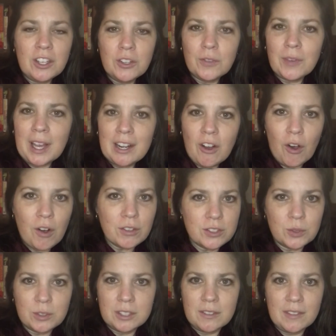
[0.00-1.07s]
You'll find all
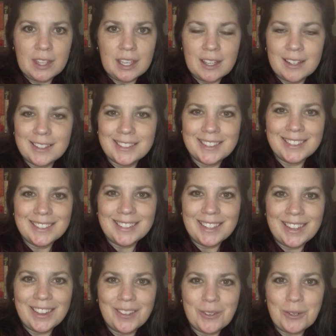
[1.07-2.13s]
sorts of things
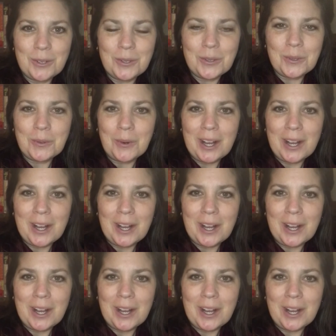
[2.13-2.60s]
through